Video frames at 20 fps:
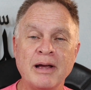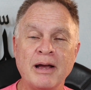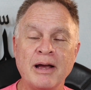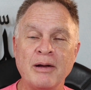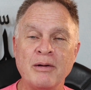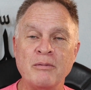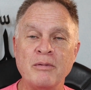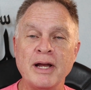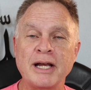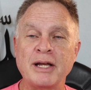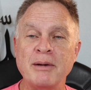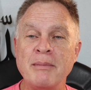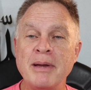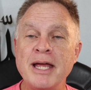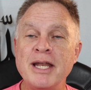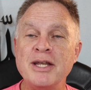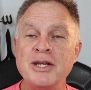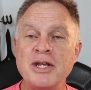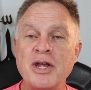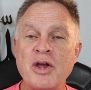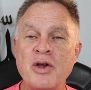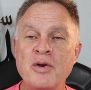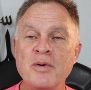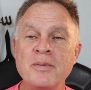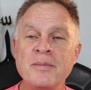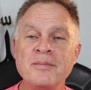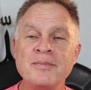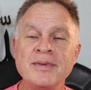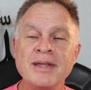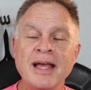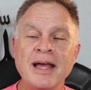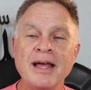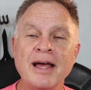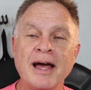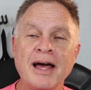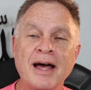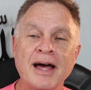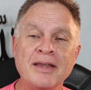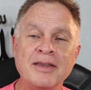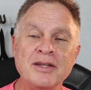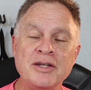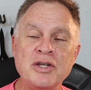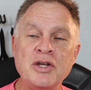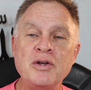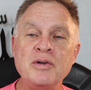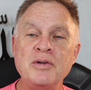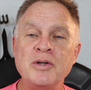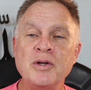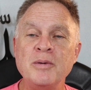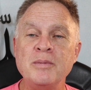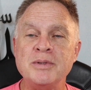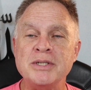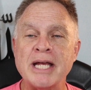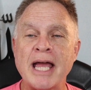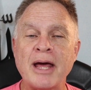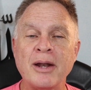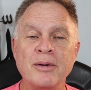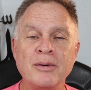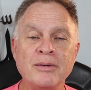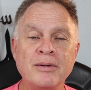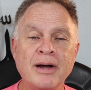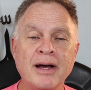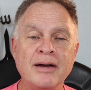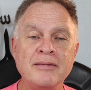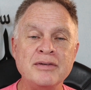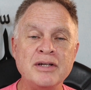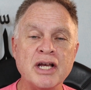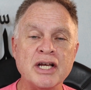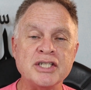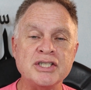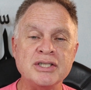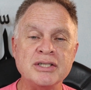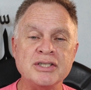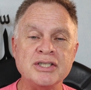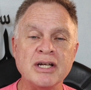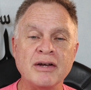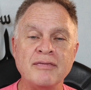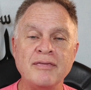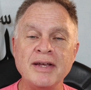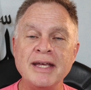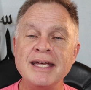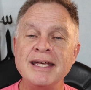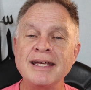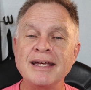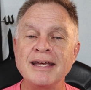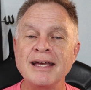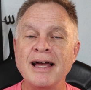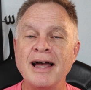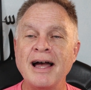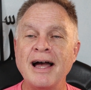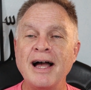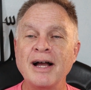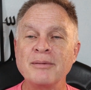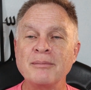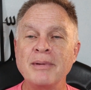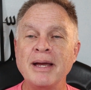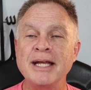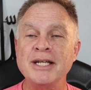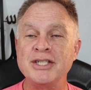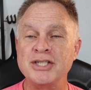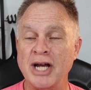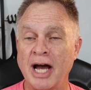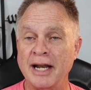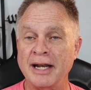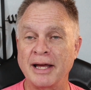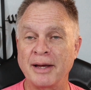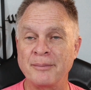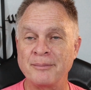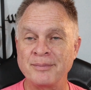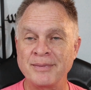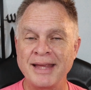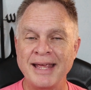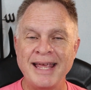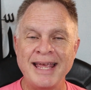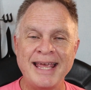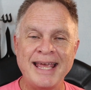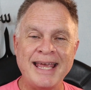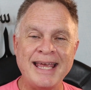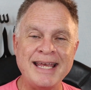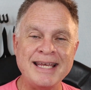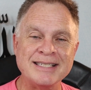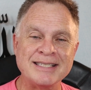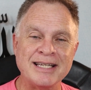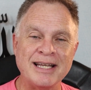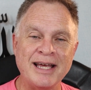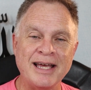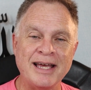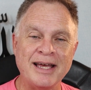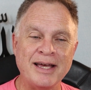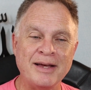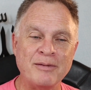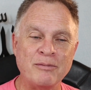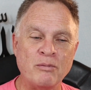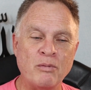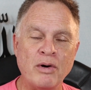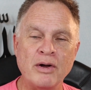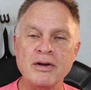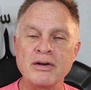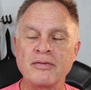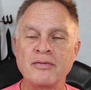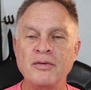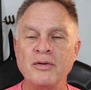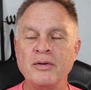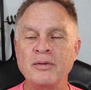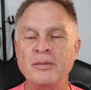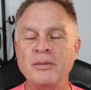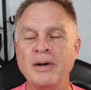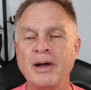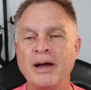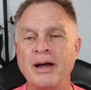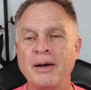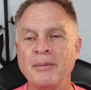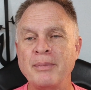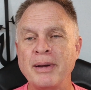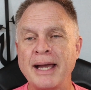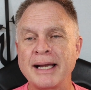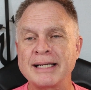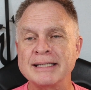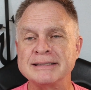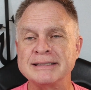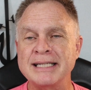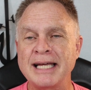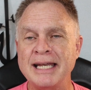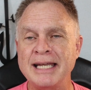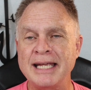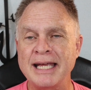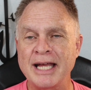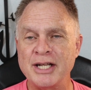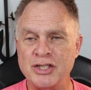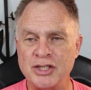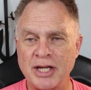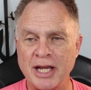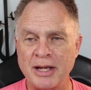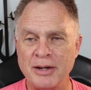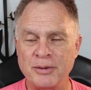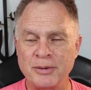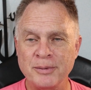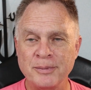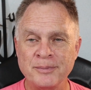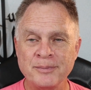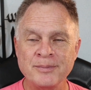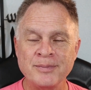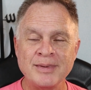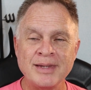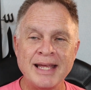recommend to you the YouTube channel of Shafiq Ahmed Chana. He's a wonderful Pakistani educator,